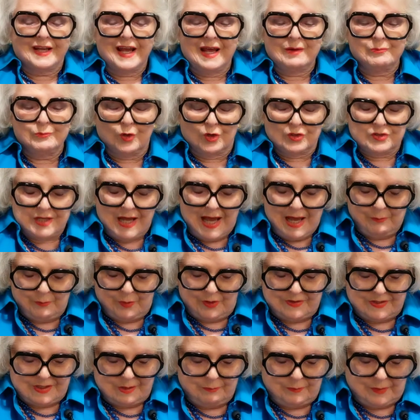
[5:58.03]
we'd had more time
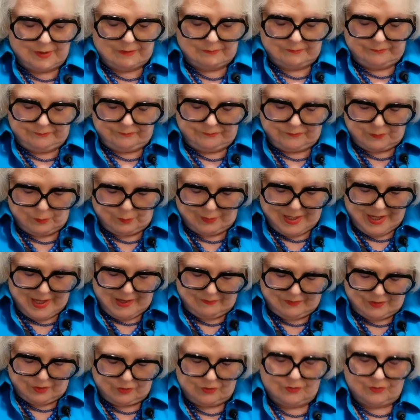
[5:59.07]
with him, but we had